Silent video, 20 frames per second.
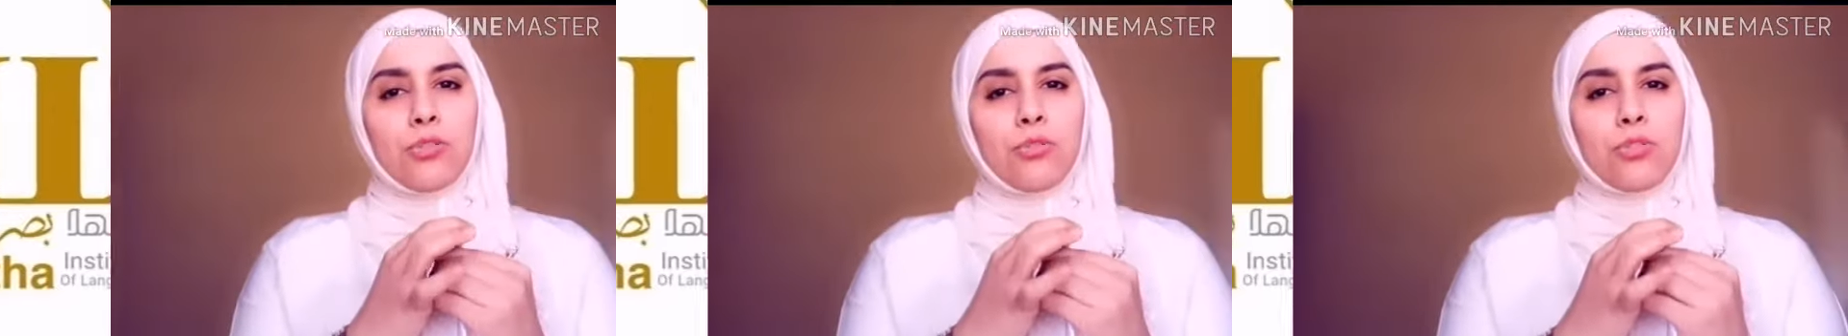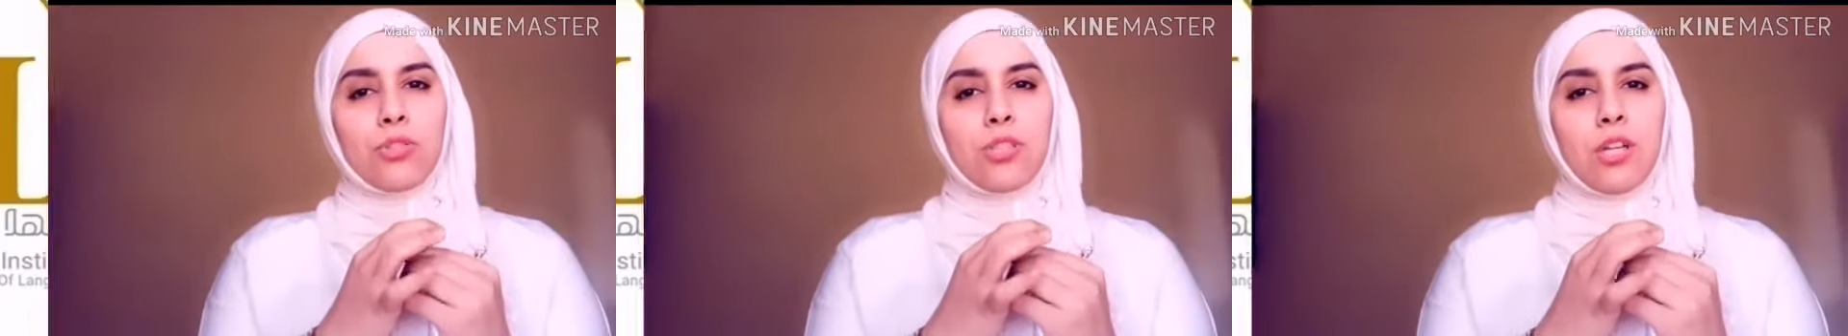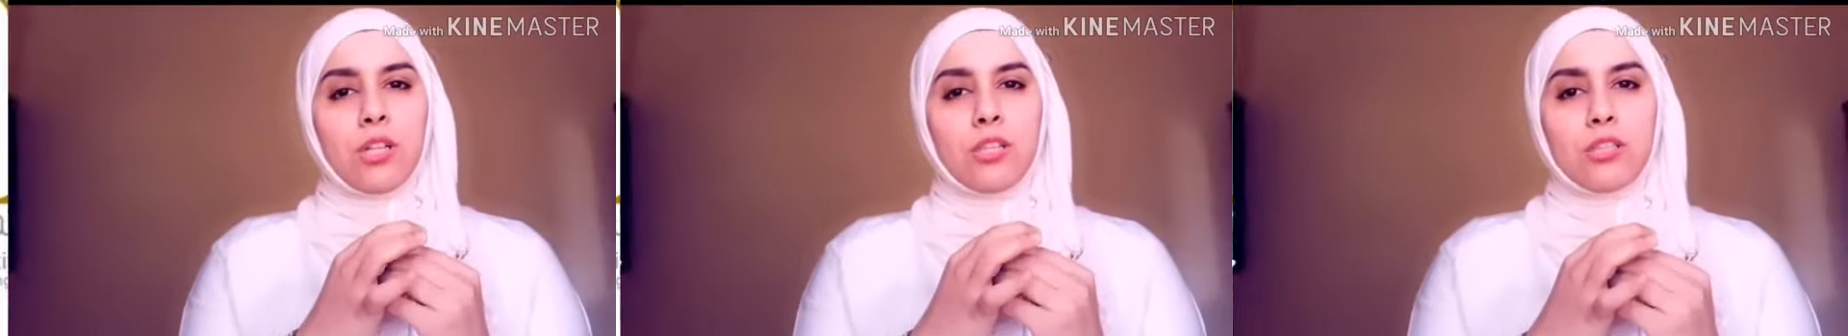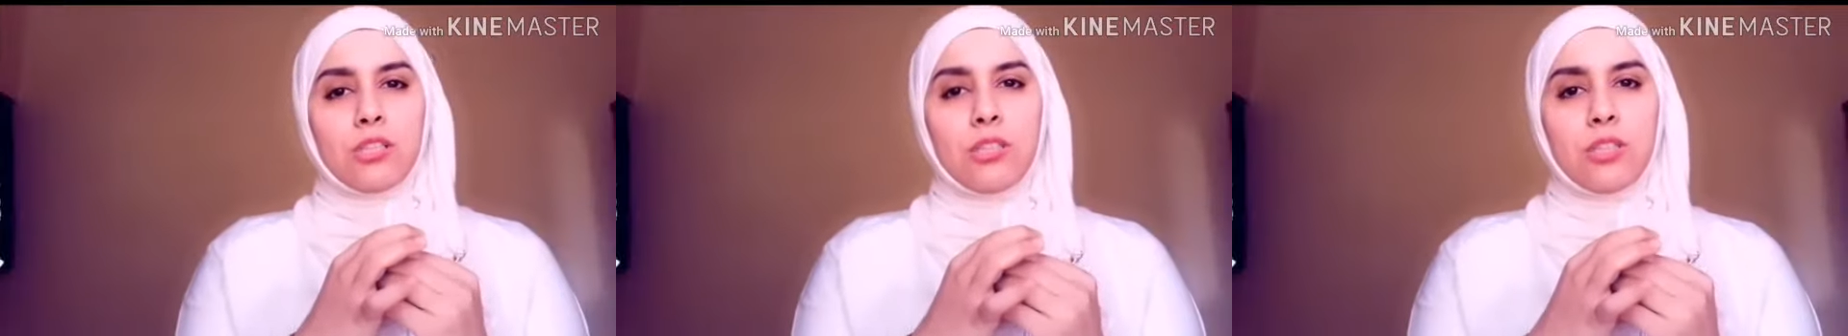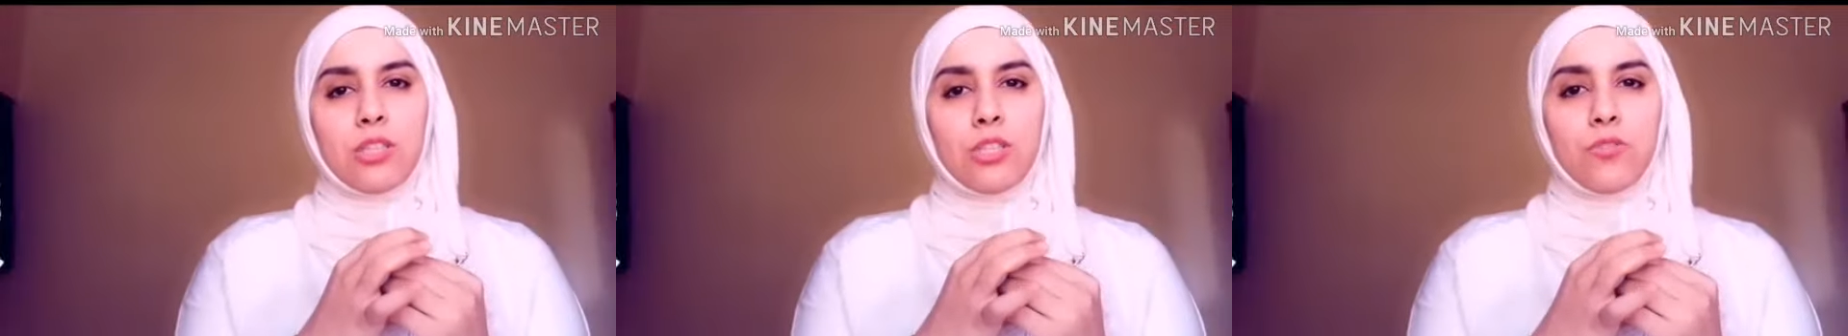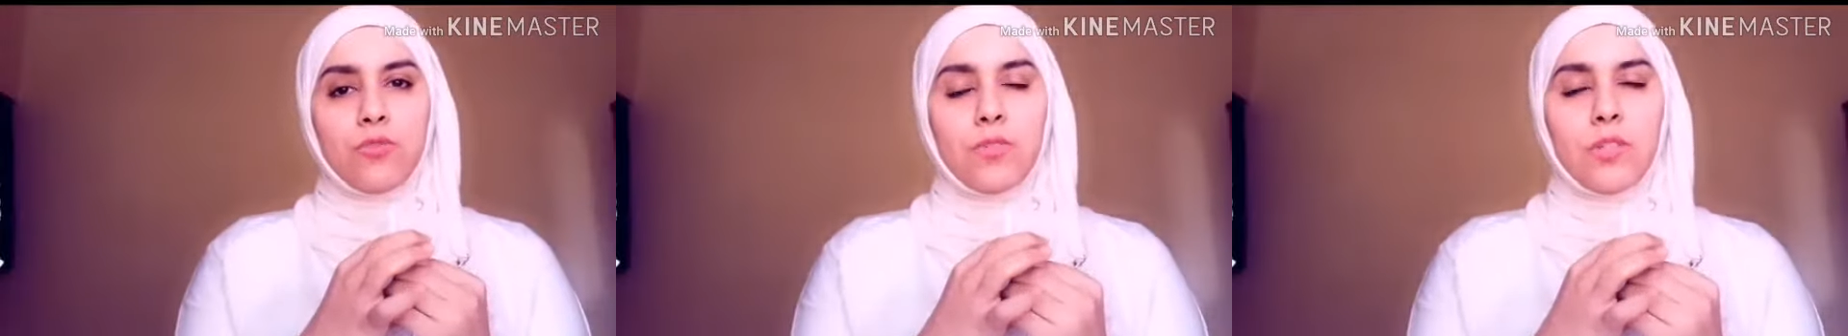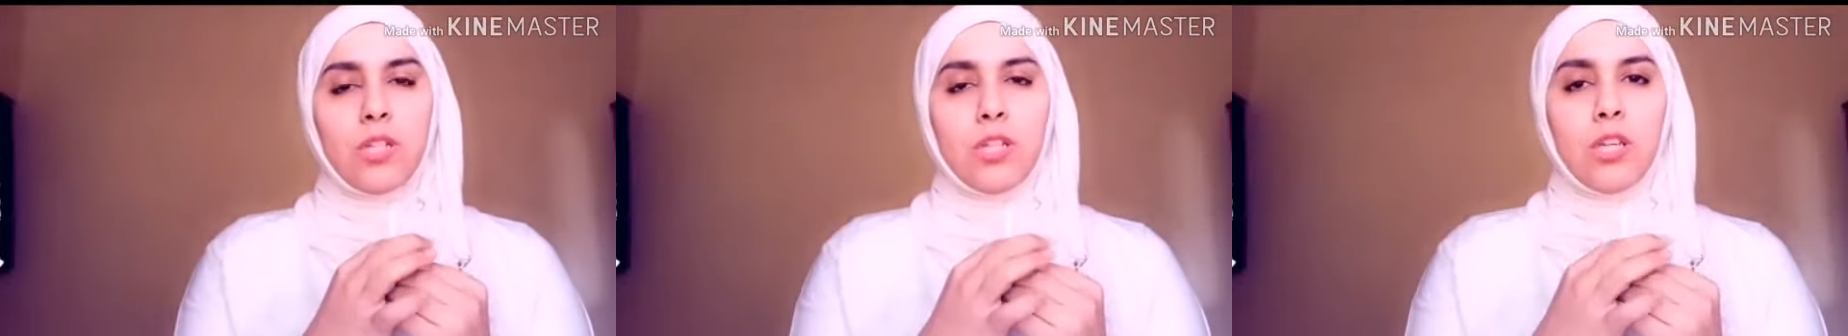to start
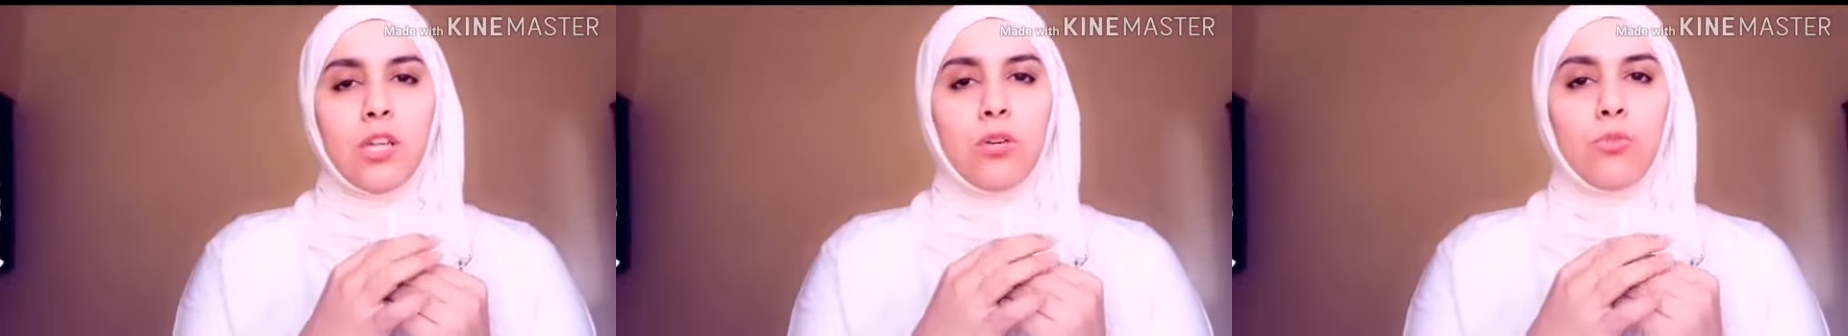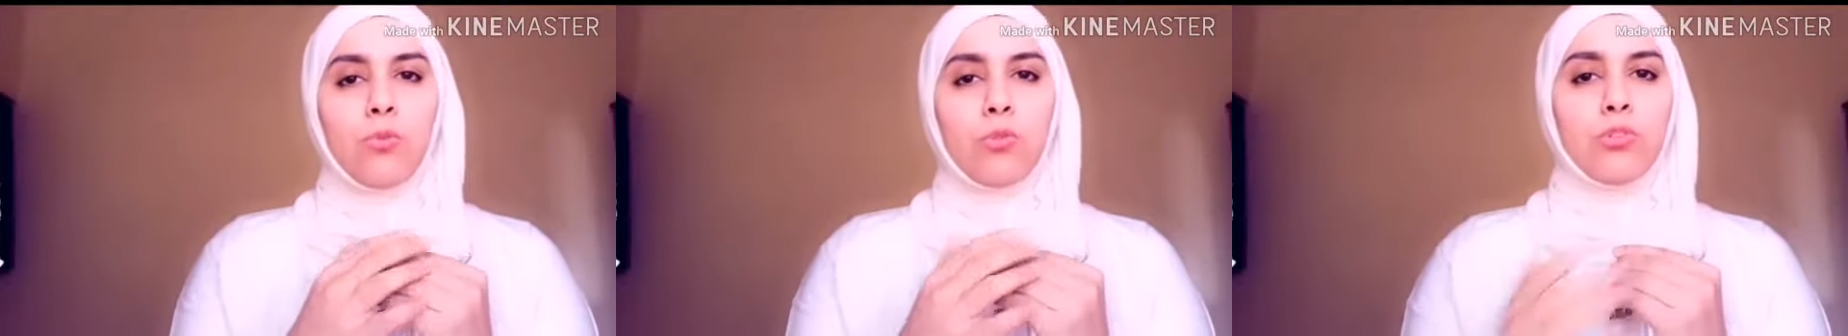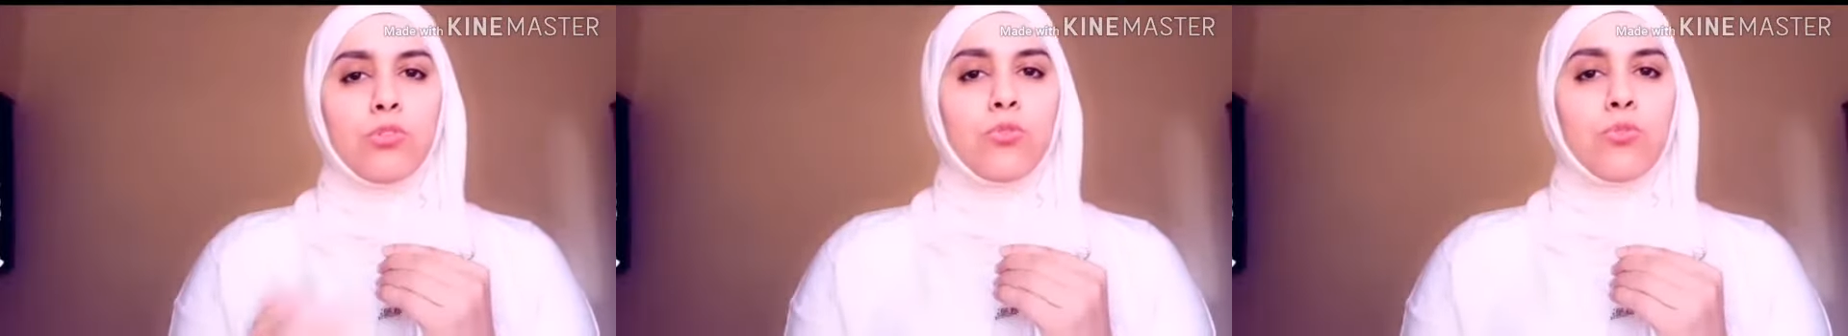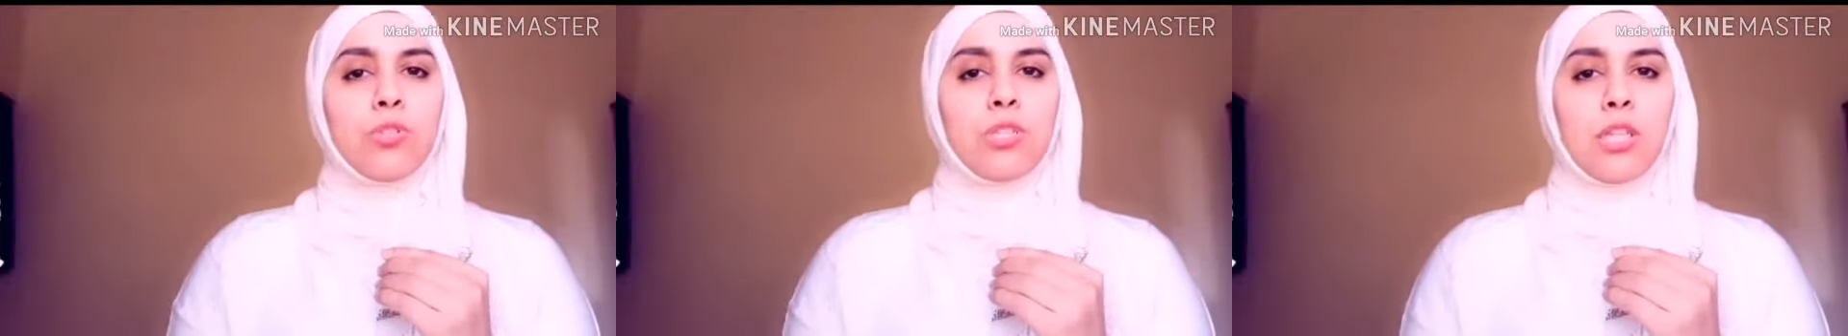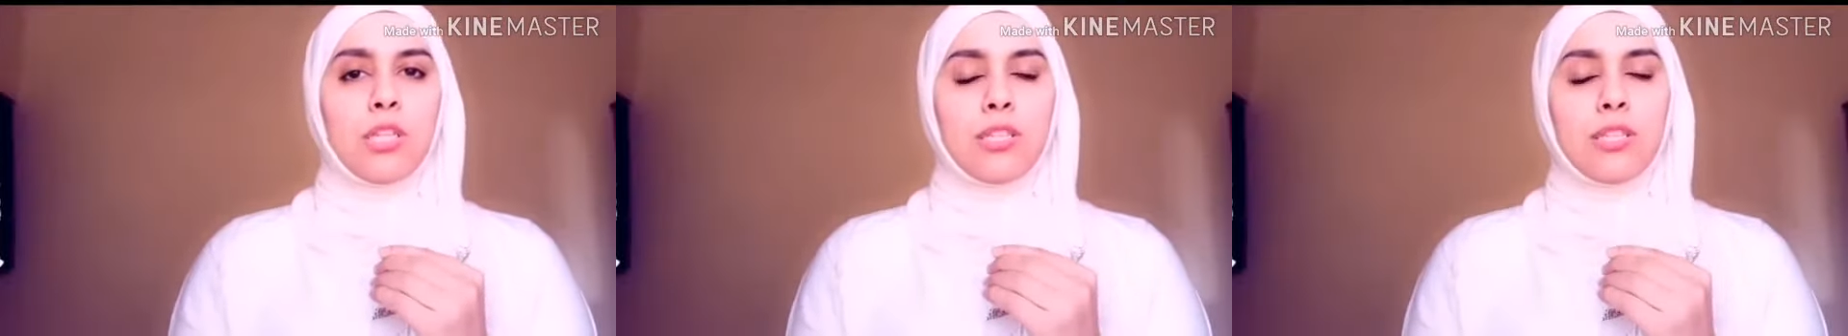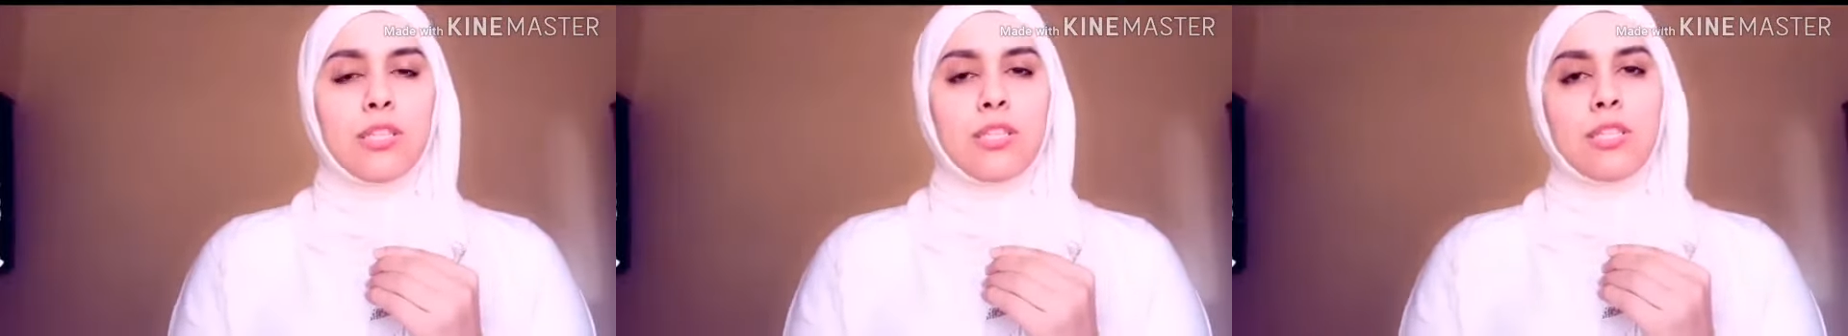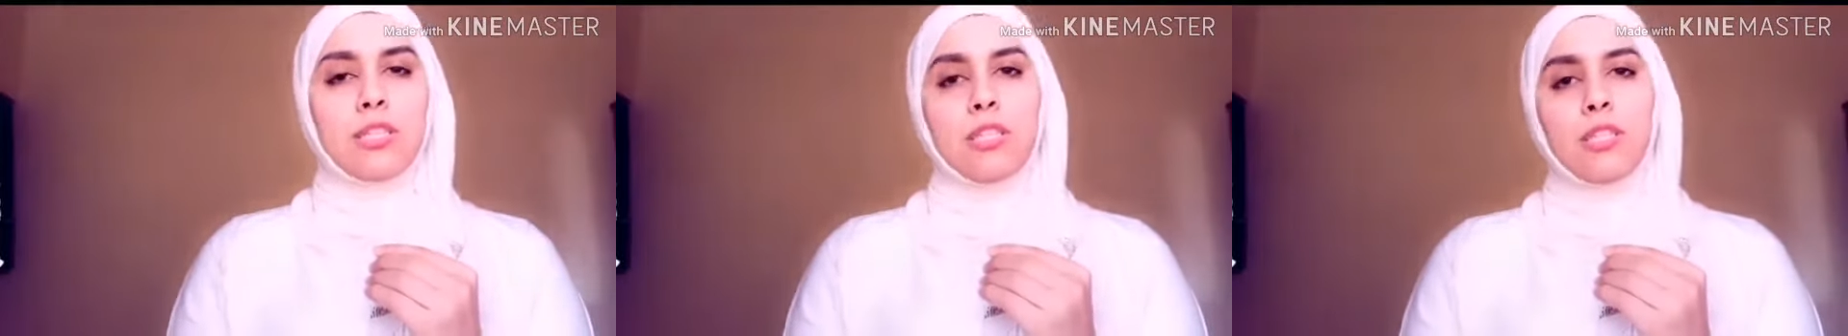this video with two
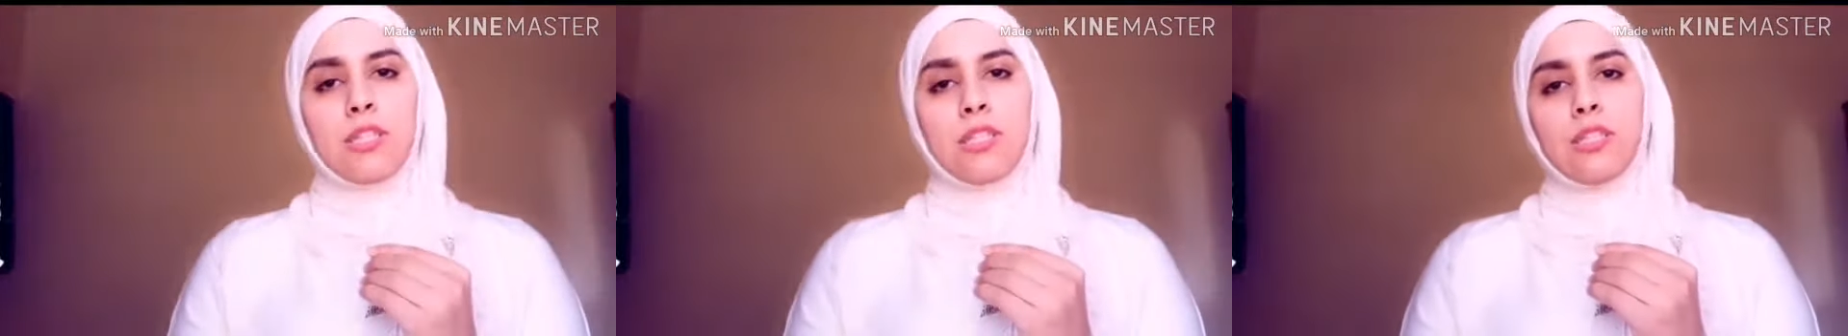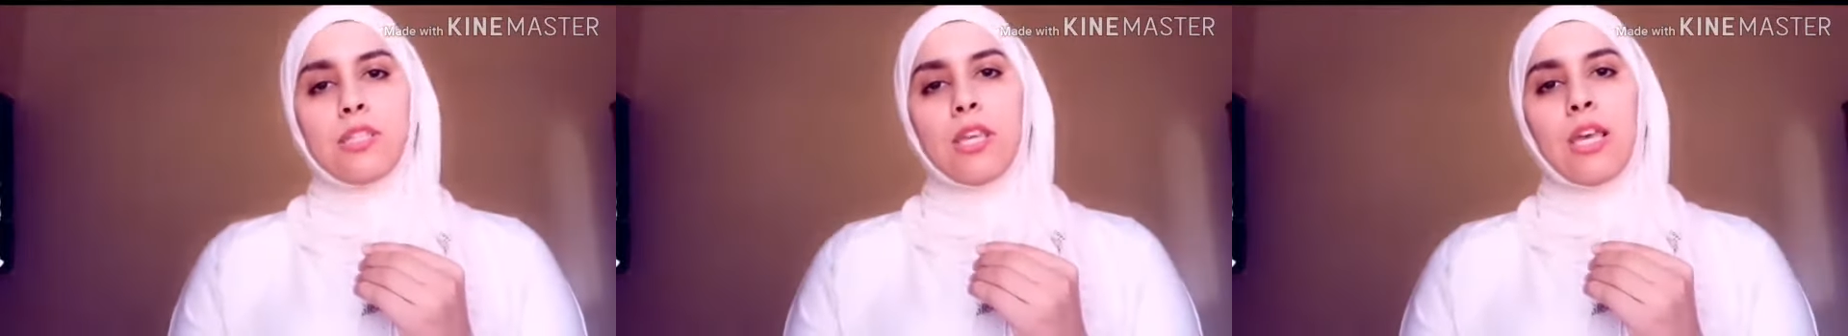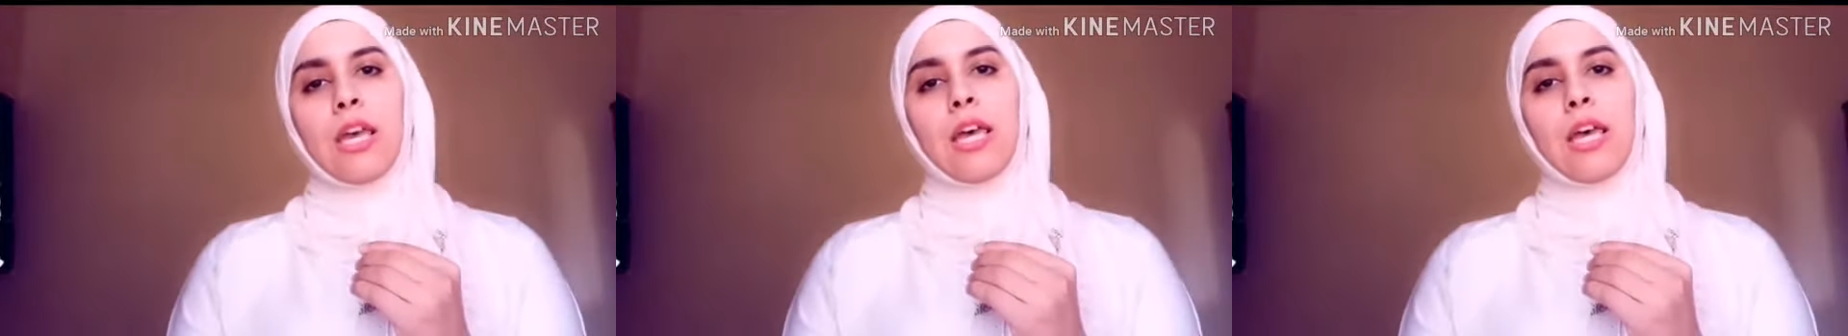sentences